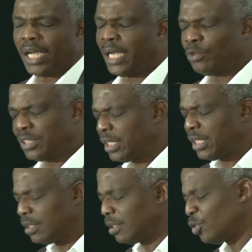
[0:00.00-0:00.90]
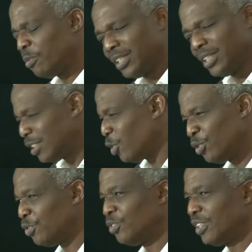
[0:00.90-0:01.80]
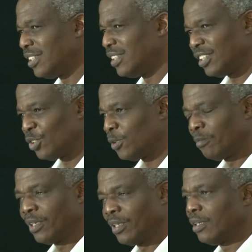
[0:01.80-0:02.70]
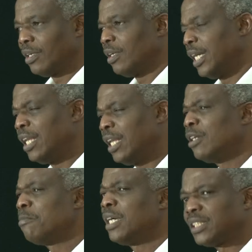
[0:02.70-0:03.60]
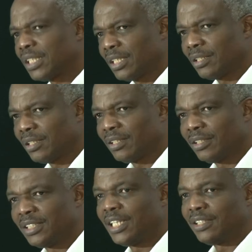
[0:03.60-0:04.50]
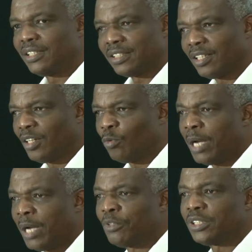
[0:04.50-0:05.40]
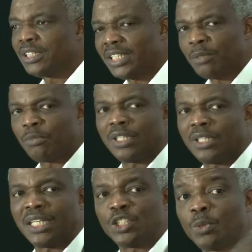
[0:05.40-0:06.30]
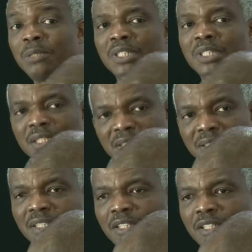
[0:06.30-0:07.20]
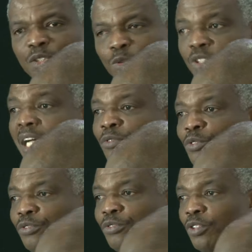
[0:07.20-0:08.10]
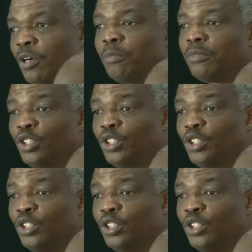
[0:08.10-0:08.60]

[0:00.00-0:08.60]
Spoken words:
I was thinking to myself a few days ago, Elon Musk says, why must it take more than 20 minutes to travel from